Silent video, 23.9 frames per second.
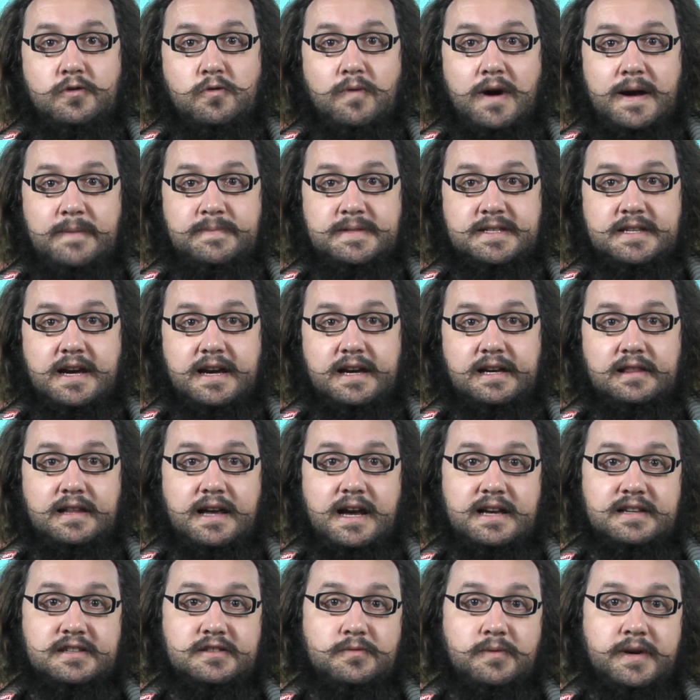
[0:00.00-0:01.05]
website
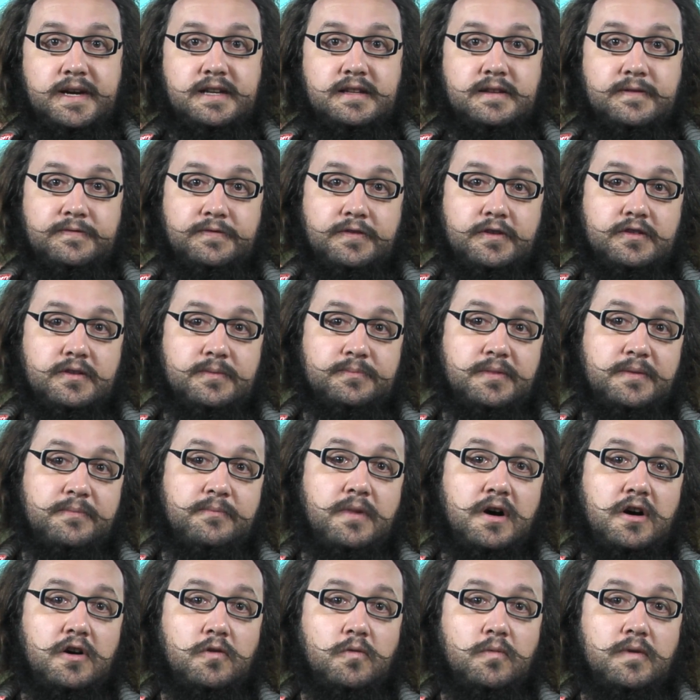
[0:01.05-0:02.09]
last week to further
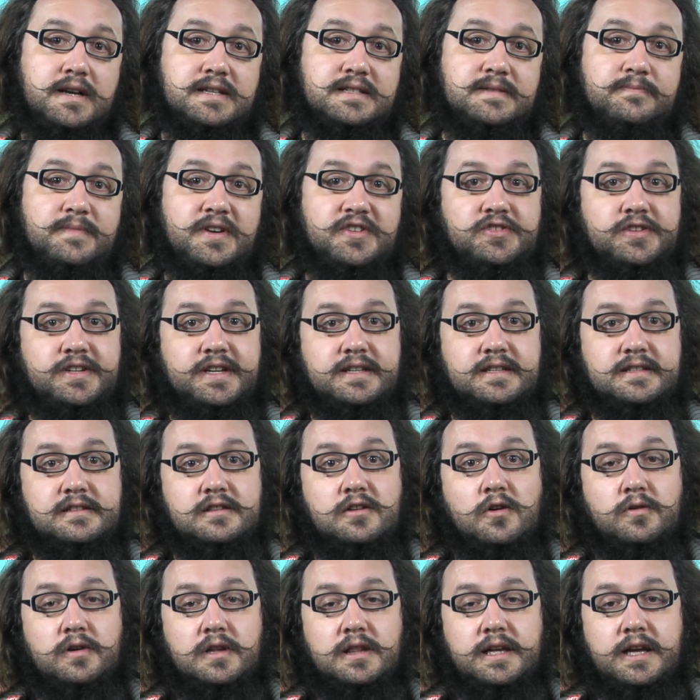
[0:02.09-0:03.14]
promote West Michigan's
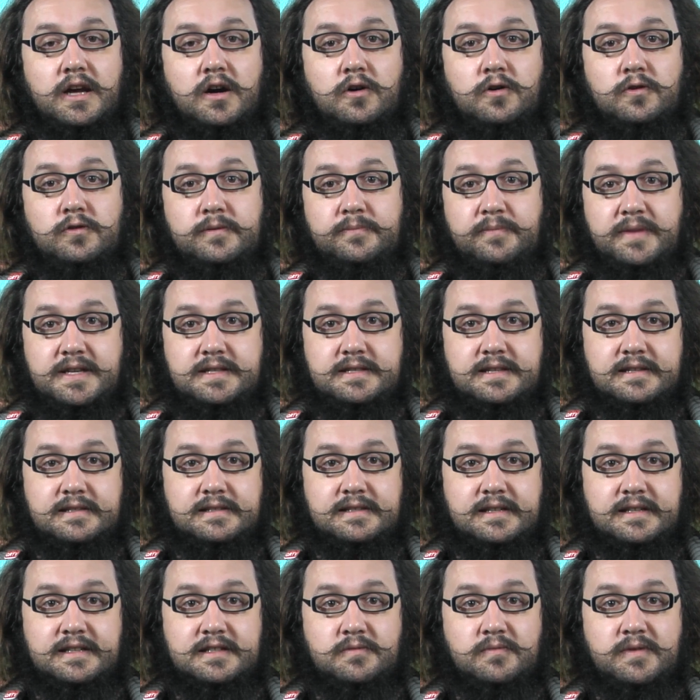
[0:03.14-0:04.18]
locally owned
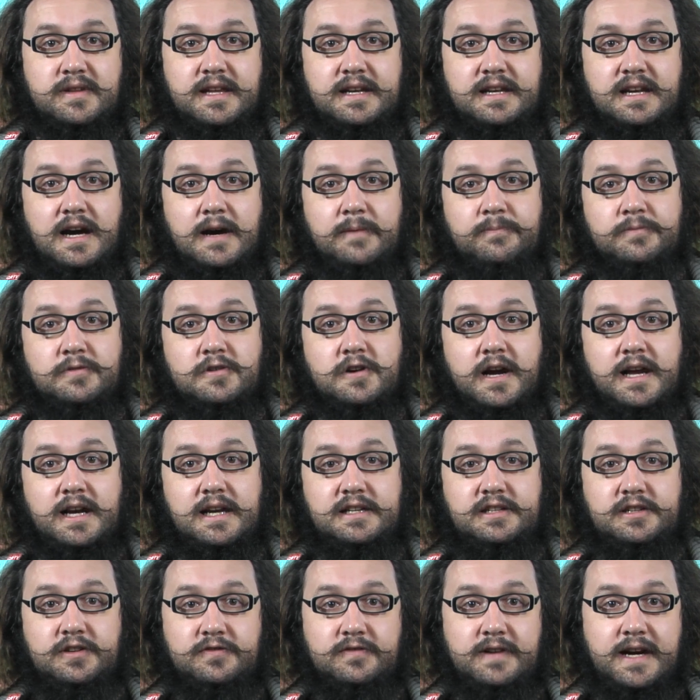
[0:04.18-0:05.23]
businesses with an upgraded
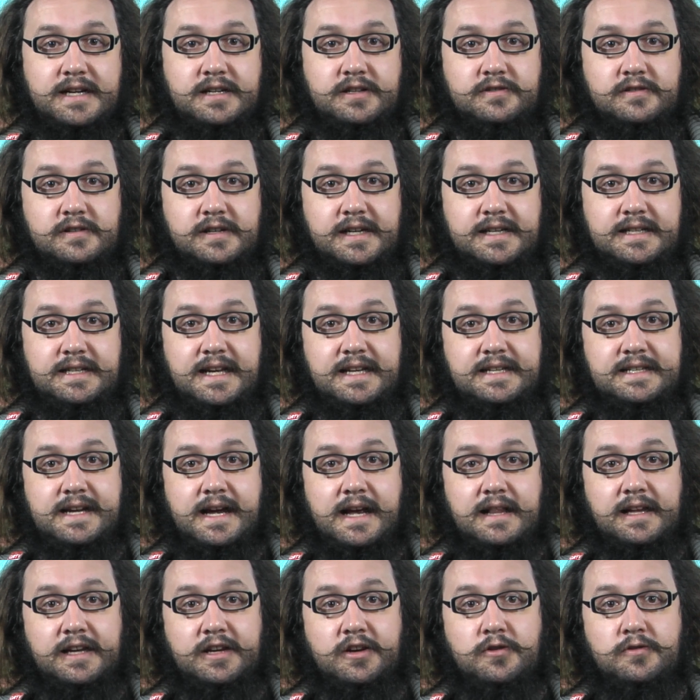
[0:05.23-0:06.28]
directory
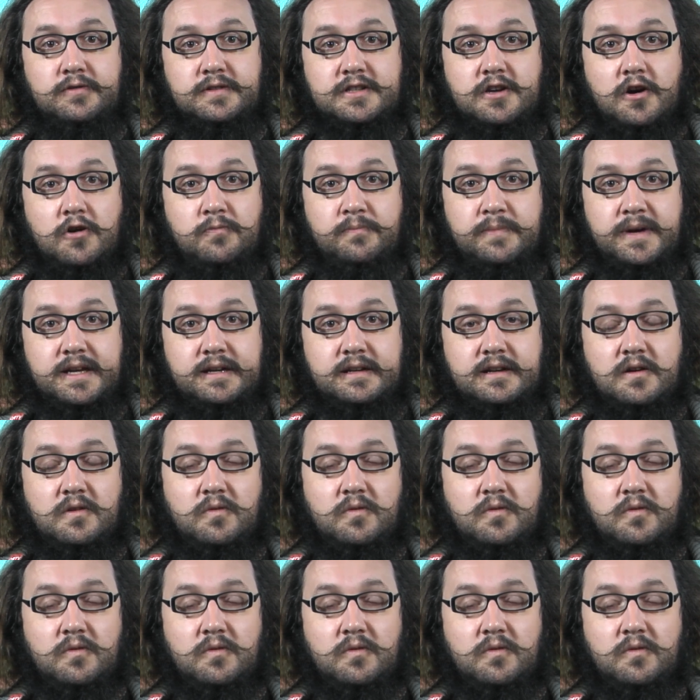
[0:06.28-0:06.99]
detailing who's open,